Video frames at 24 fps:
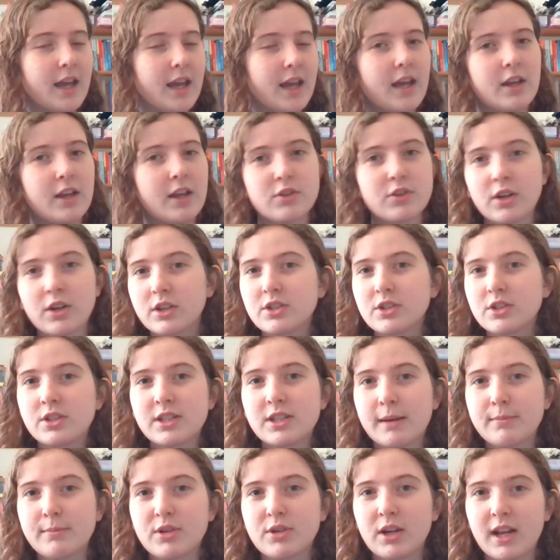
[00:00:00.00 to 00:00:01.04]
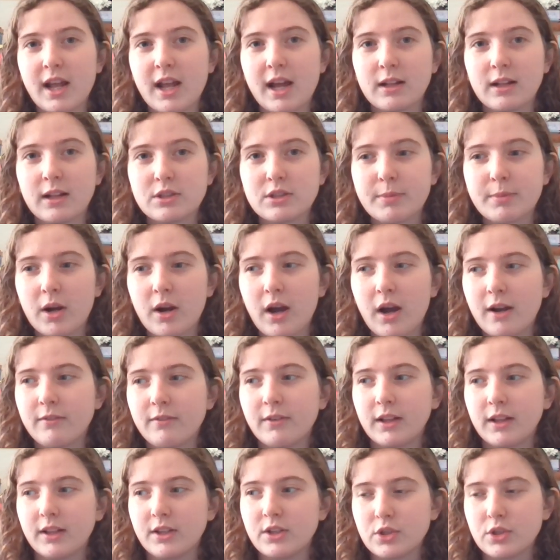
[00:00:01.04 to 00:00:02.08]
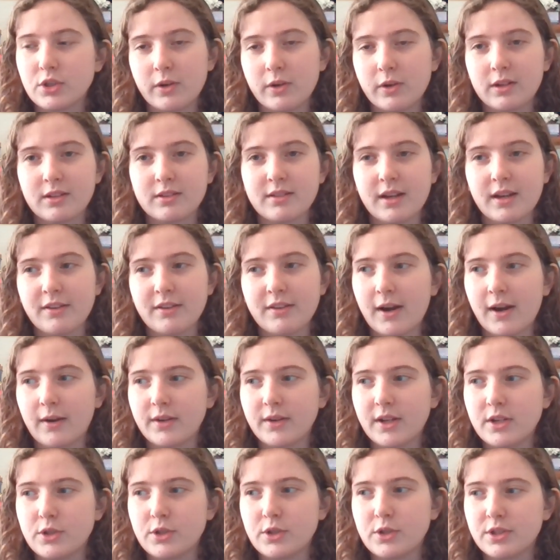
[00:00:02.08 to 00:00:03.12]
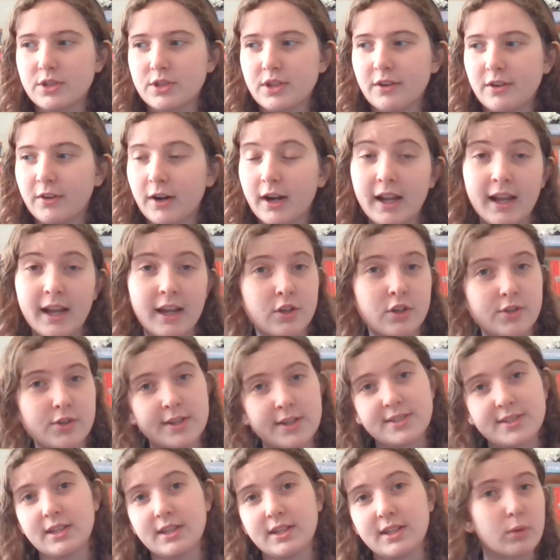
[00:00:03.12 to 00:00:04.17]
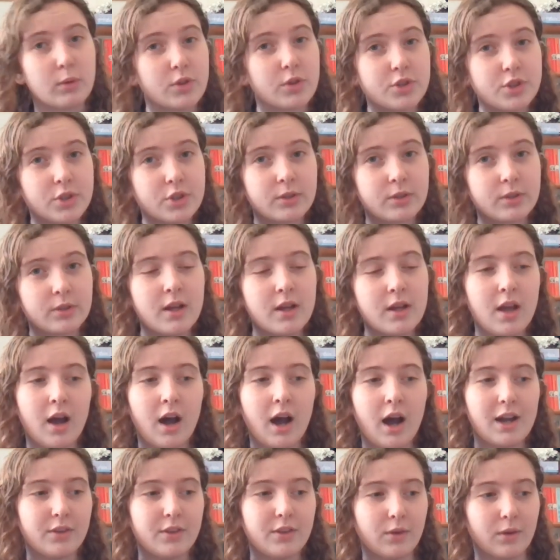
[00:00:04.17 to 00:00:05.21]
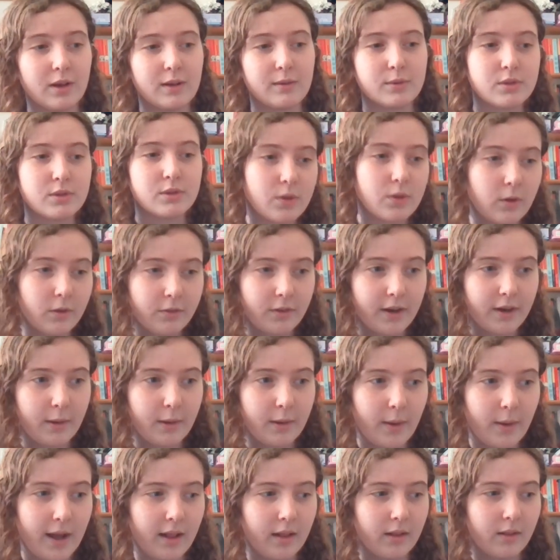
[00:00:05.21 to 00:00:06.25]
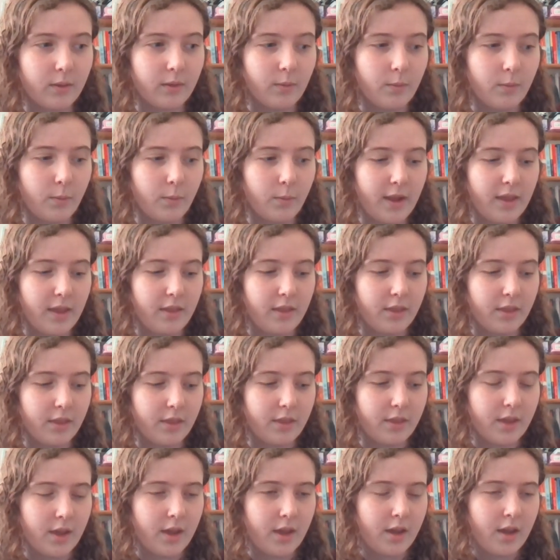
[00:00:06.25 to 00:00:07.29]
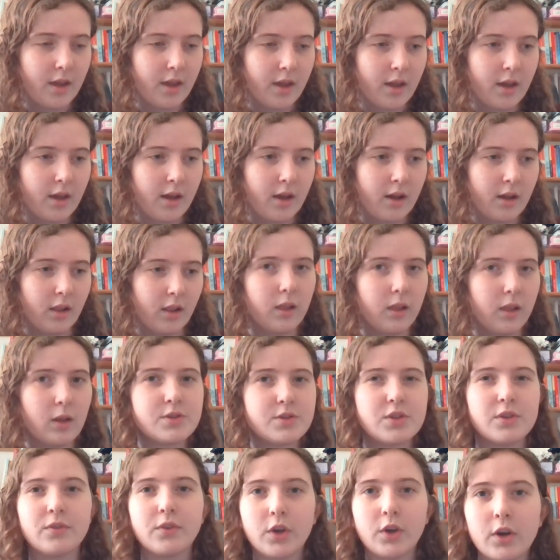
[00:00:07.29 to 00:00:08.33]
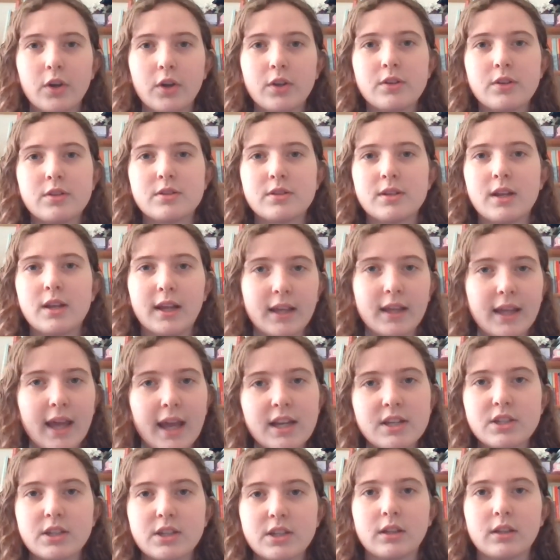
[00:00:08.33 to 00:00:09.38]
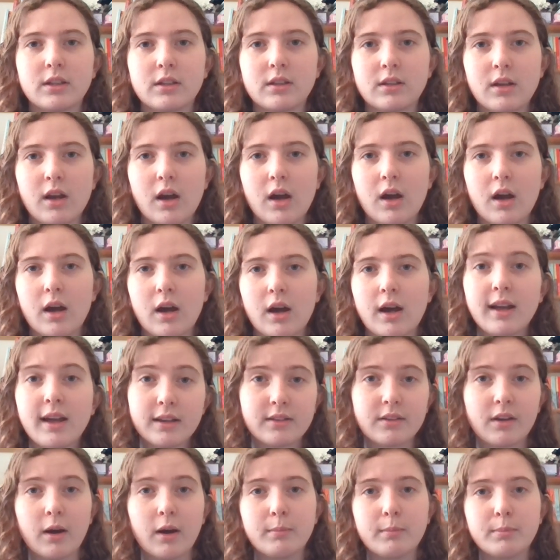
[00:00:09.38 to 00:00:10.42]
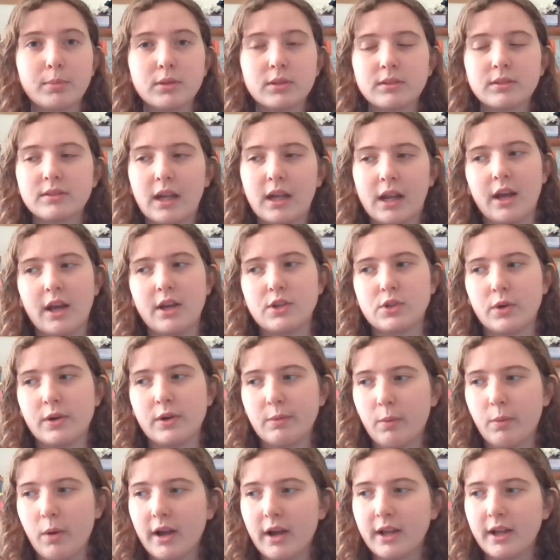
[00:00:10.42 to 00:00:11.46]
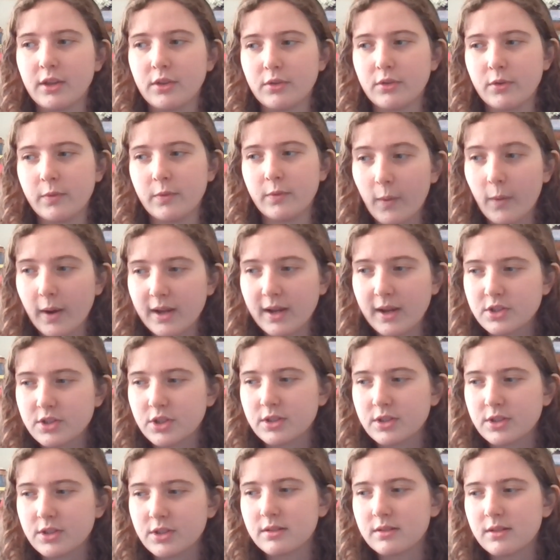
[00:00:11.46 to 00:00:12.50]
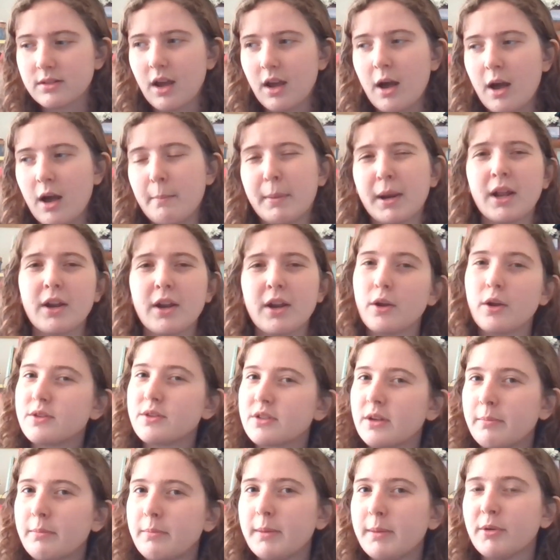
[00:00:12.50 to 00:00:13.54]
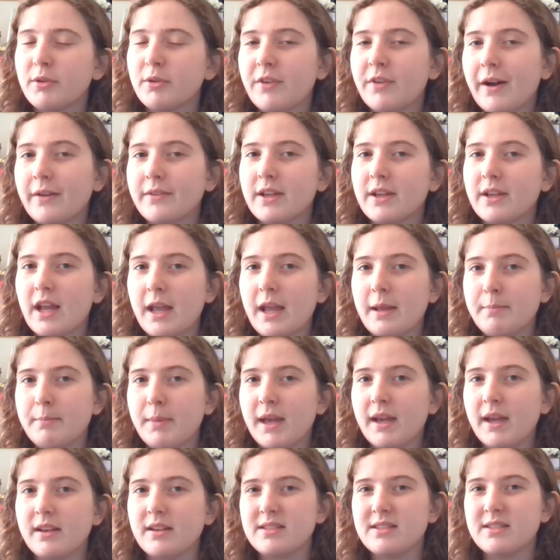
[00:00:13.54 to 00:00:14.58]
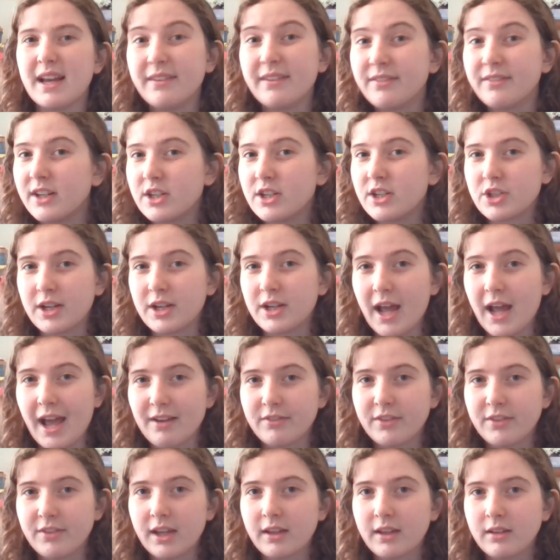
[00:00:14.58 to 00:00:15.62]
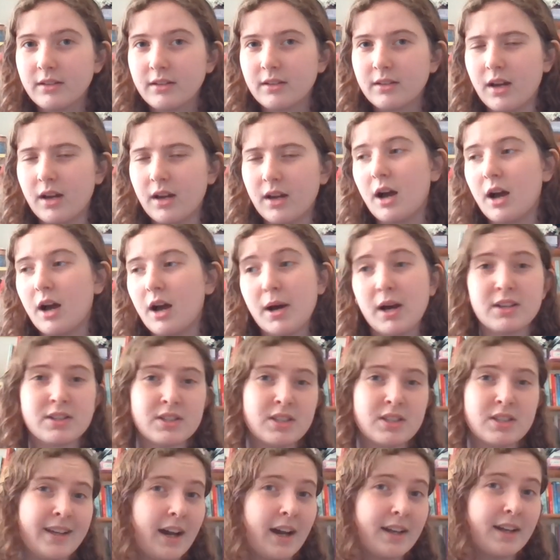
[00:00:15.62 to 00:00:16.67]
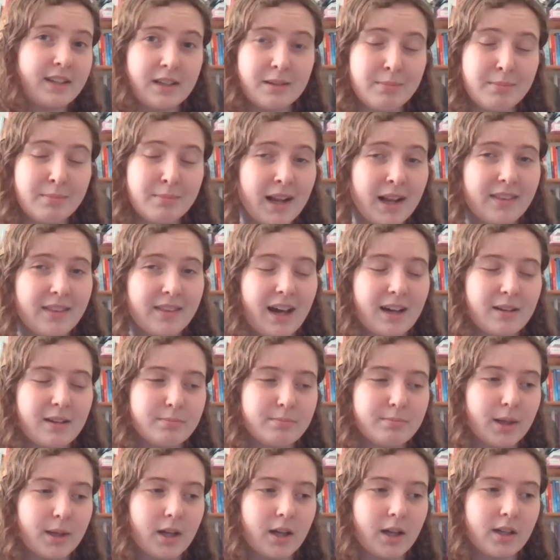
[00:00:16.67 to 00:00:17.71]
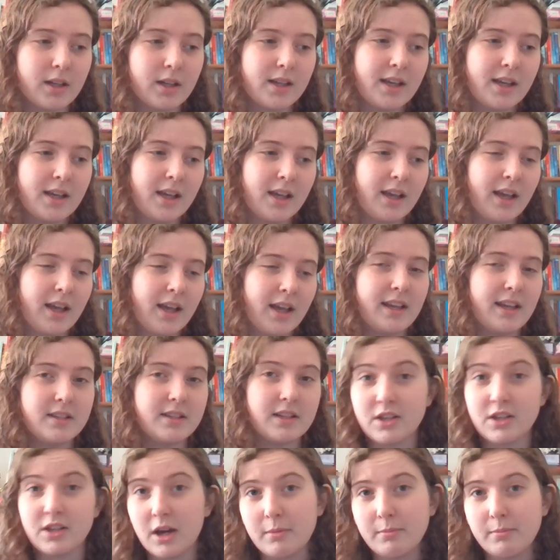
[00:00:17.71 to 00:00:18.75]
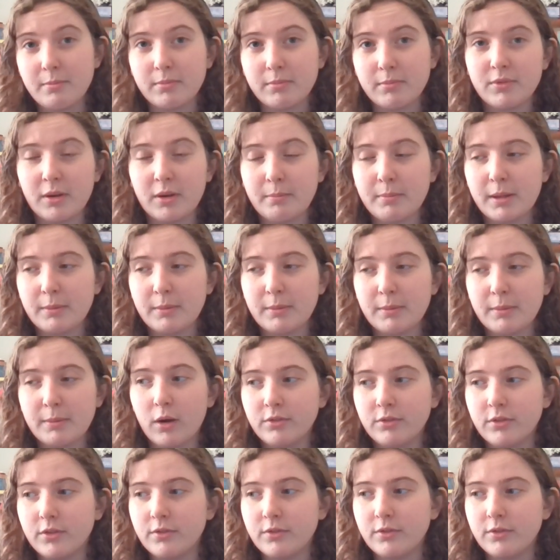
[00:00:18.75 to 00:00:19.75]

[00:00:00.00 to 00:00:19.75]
Introduction to Abstract Algebra I really enjoyed because I found it just a very interesting module. I thought it was taught very well with lots of good engaging examples, and I enjoyed working through the questions. But I know some people found it a bit definition heavy, Personally, I didn't mind that, but it did turn some people off of